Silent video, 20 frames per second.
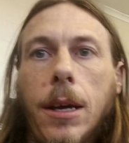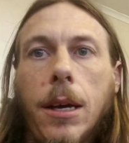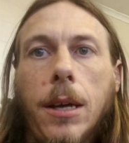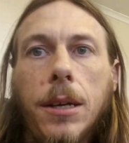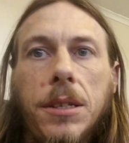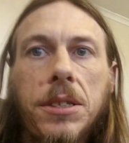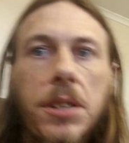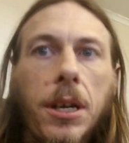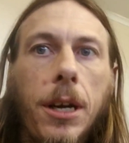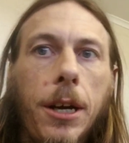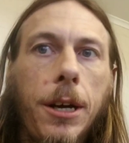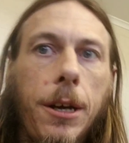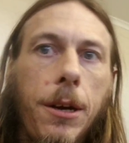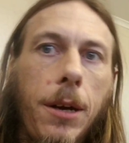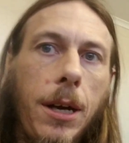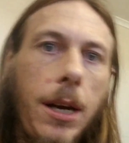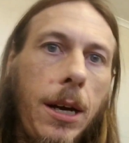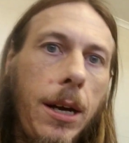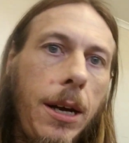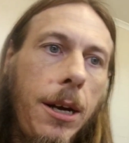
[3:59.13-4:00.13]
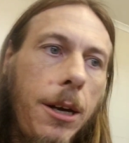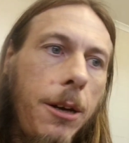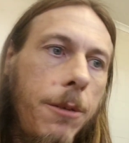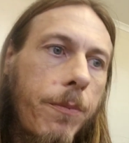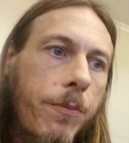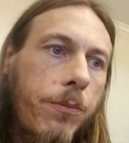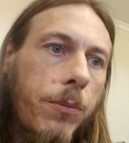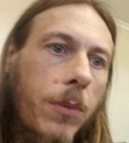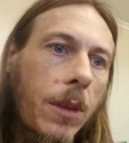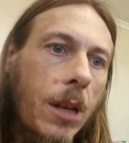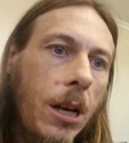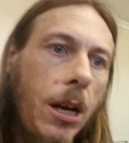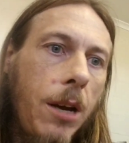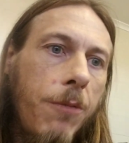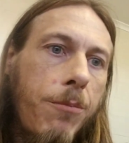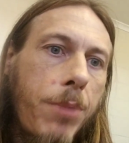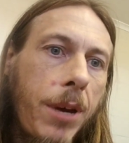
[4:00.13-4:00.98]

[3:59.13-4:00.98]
So I've